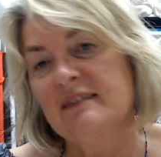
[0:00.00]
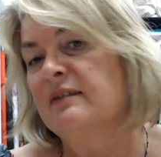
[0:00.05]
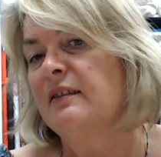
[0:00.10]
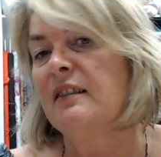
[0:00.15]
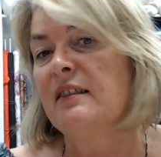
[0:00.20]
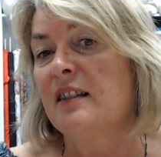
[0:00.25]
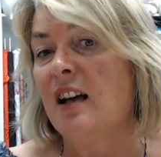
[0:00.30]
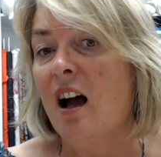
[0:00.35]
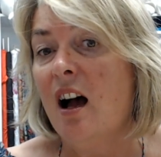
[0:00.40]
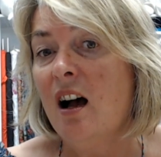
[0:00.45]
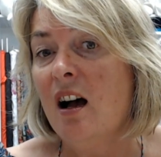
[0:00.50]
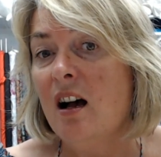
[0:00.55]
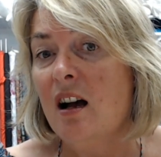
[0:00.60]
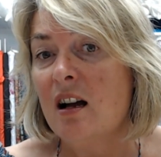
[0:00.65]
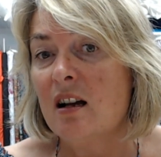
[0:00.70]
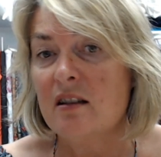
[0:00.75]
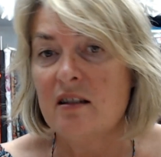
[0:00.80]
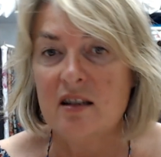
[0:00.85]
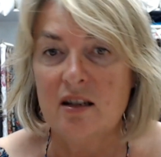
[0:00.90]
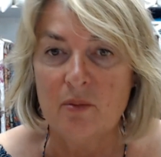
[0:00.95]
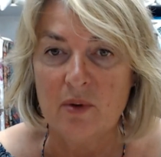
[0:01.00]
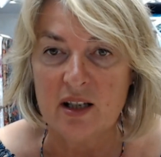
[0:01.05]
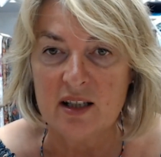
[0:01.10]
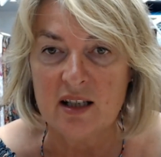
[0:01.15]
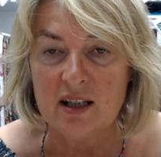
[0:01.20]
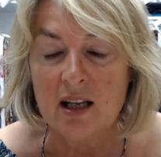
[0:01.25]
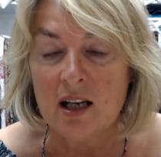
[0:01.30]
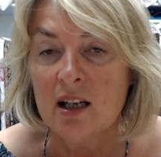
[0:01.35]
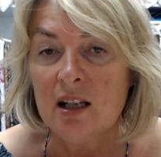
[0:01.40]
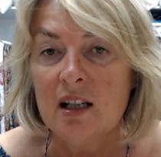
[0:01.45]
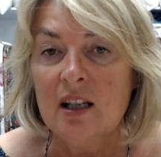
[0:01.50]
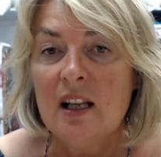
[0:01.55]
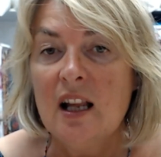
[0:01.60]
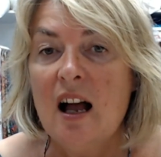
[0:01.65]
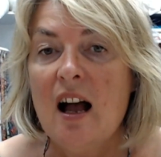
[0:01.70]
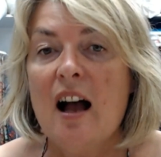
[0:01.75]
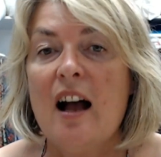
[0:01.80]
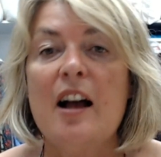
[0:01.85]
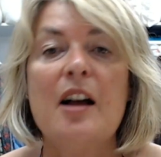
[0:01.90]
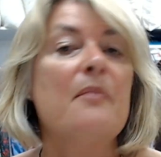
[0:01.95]
Haha, see what I did there.
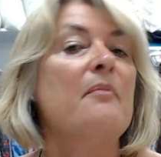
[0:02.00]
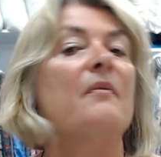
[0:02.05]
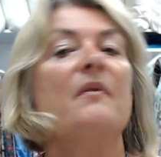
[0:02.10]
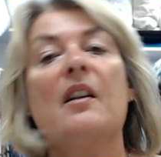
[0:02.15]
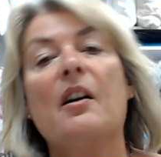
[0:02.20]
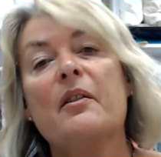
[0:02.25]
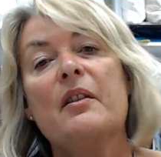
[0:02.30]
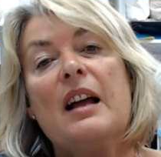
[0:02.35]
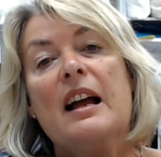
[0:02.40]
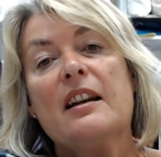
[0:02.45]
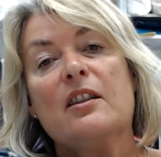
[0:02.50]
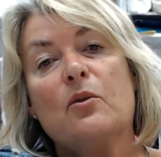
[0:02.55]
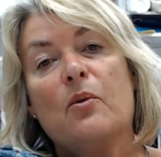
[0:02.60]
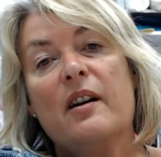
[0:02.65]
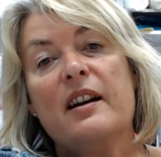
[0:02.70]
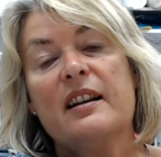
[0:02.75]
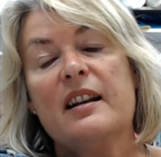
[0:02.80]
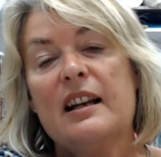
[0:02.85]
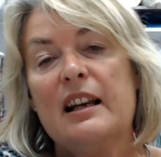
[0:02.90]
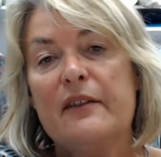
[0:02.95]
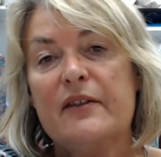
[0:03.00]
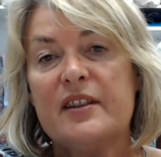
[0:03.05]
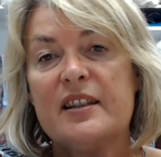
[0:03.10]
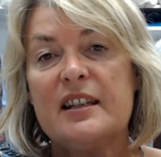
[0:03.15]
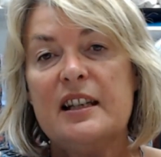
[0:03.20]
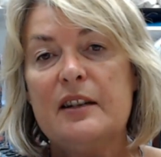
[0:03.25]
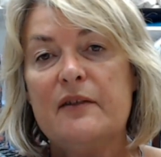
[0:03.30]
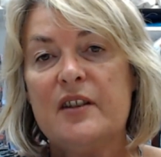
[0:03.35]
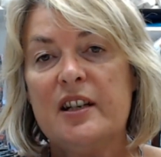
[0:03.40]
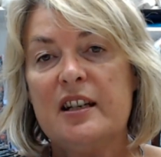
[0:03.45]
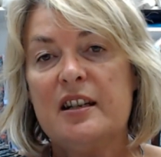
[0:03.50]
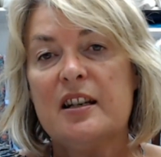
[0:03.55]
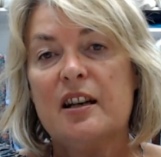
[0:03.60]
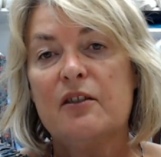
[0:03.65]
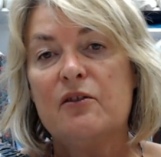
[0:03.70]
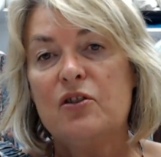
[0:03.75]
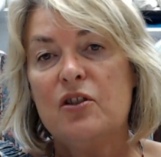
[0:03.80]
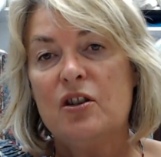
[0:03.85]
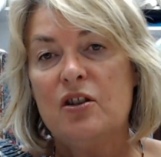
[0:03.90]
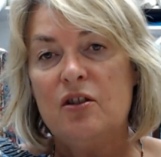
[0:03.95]
It had quite a clever sleeve detail,
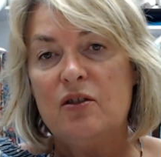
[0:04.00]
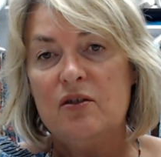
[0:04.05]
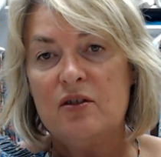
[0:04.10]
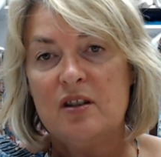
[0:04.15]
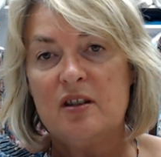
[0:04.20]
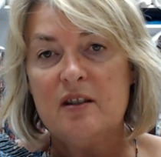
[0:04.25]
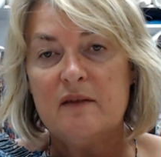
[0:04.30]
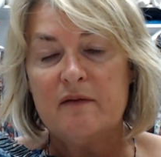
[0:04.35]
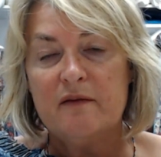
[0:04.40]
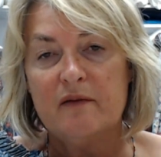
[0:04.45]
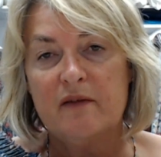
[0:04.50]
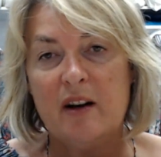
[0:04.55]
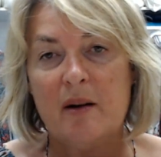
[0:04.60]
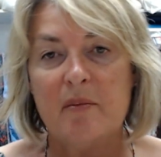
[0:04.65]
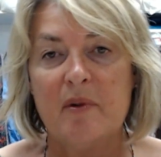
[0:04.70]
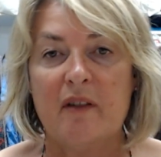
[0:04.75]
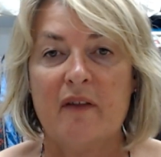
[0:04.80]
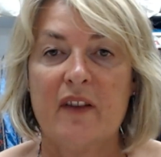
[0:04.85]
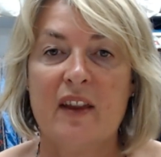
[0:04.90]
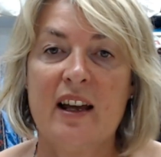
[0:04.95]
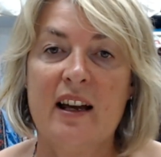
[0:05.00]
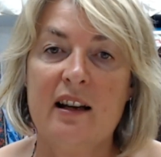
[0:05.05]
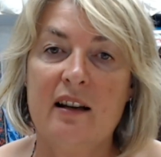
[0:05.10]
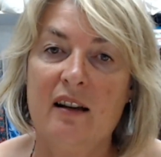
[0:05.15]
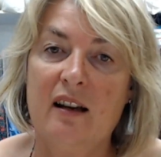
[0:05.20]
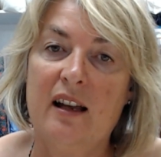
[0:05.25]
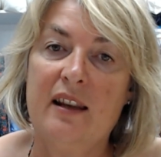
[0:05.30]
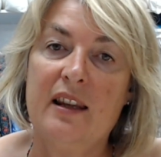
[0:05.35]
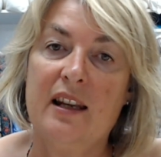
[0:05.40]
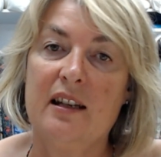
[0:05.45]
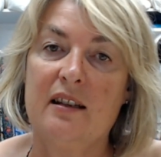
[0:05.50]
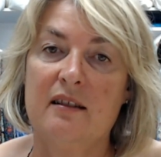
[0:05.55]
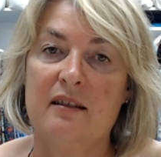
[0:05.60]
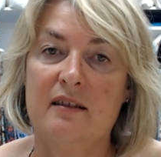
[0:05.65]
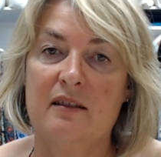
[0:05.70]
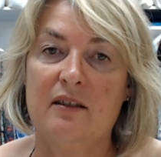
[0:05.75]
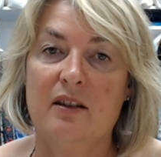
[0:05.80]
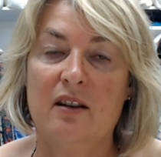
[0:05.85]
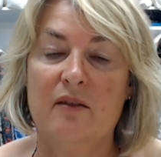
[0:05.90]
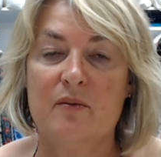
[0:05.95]
and she'd used a different fabric for that, and
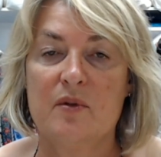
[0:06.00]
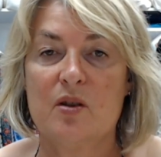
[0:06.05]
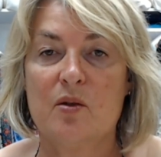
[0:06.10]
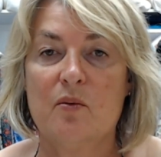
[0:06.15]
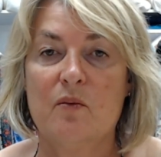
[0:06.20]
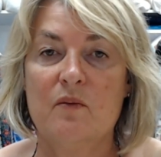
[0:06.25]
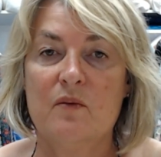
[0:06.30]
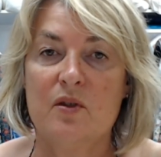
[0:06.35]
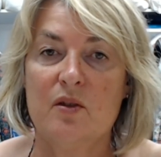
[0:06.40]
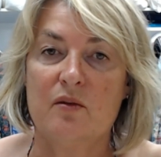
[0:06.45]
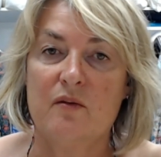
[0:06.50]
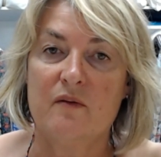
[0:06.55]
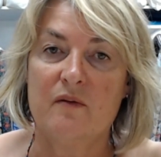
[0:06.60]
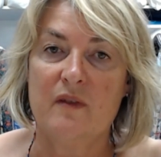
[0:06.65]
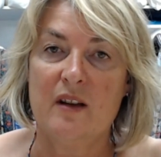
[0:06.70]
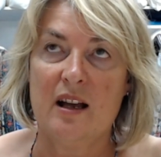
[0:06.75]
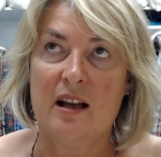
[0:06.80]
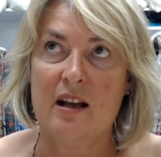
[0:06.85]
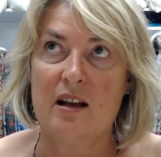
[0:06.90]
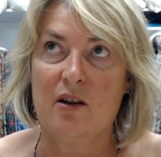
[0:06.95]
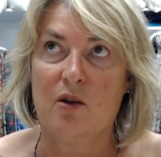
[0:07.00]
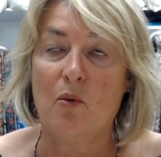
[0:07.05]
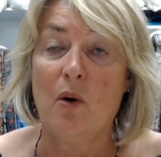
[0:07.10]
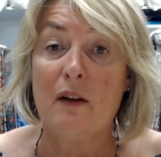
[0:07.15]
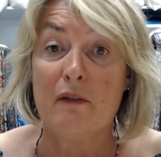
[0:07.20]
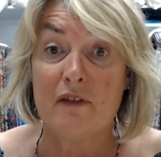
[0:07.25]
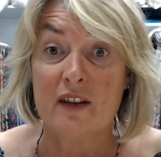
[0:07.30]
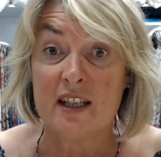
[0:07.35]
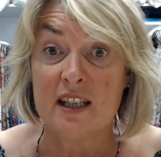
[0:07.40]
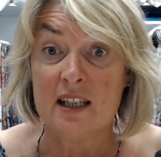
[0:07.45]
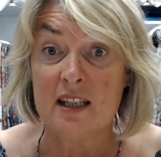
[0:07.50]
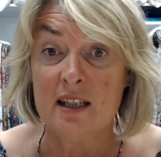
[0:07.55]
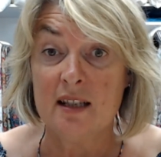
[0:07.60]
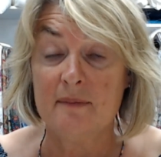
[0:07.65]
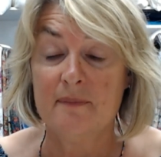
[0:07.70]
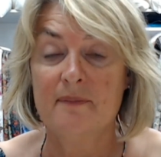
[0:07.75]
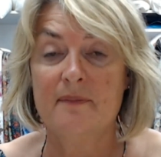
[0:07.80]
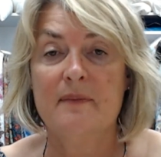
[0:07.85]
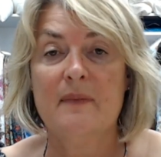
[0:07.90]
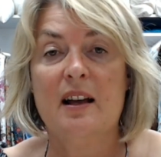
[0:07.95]
then it was sort of quite fitted,
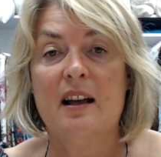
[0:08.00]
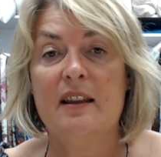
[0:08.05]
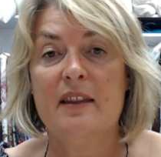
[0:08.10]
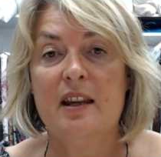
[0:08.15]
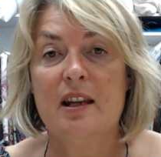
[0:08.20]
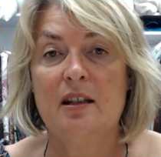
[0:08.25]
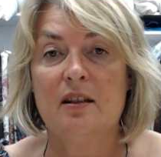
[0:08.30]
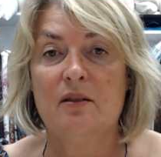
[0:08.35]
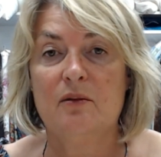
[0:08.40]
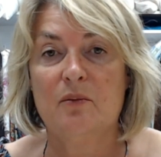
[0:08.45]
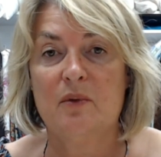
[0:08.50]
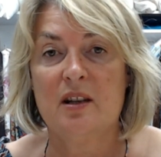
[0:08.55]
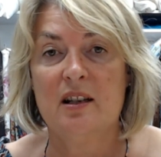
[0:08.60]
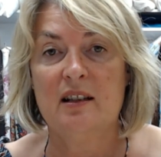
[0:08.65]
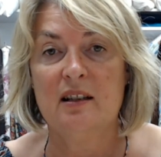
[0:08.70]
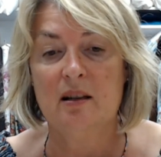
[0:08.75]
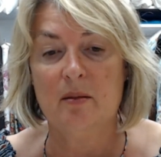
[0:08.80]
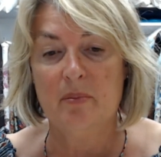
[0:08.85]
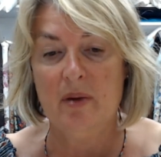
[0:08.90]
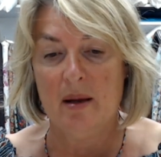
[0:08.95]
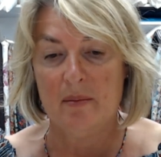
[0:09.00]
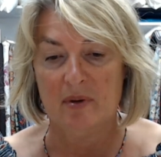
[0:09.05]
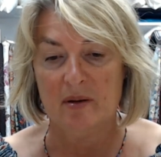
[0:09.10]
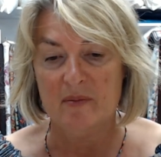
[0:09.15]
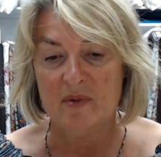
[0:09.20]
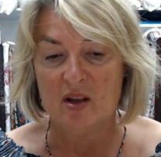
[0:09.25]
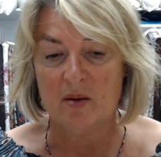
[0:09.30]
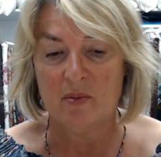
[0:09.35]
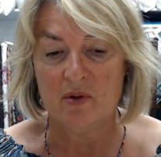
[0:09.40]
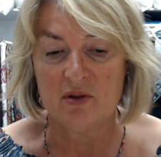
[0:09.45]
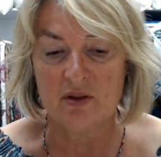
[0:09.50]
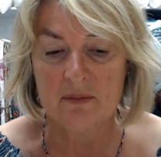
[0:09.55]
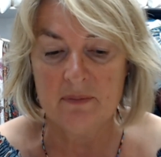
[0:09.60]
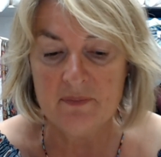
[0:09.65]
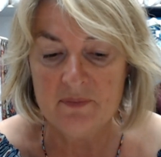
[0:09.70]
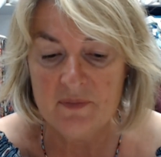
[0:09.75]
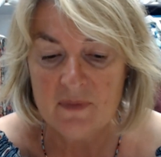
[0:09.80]
and then with a little peplum at the bottom.